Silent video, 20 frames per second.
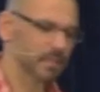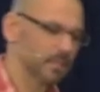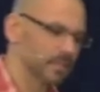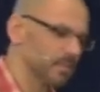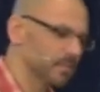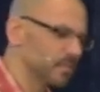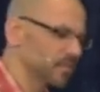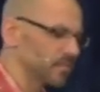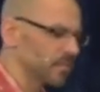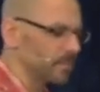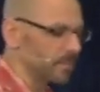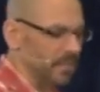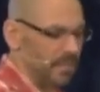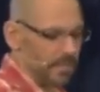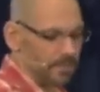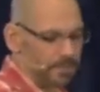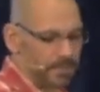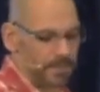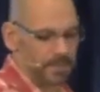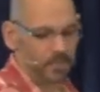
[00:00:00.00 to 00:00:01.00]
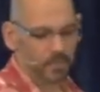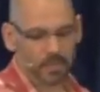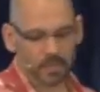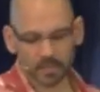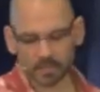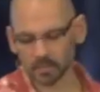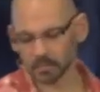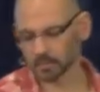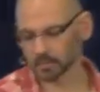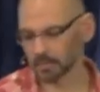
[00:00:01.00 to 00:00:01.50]
It's got something lumpy in it.
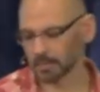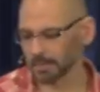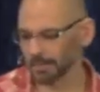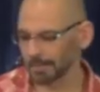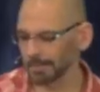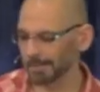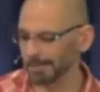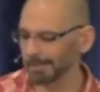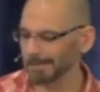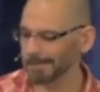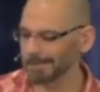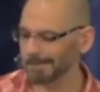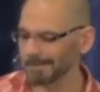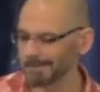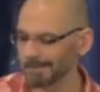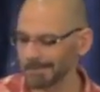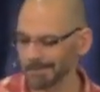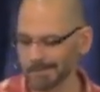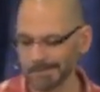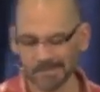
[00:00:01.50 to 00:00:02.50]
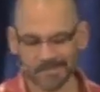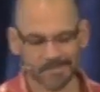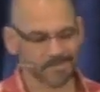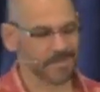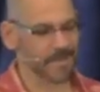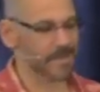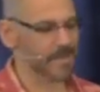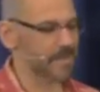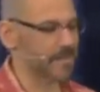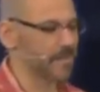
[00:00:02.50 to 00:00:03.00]
What is
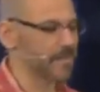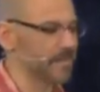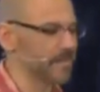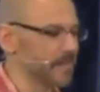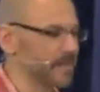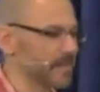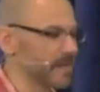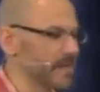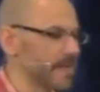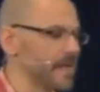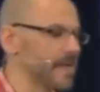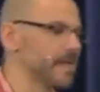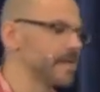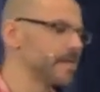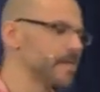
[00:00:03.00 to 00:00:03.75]
that? I gotta look at that.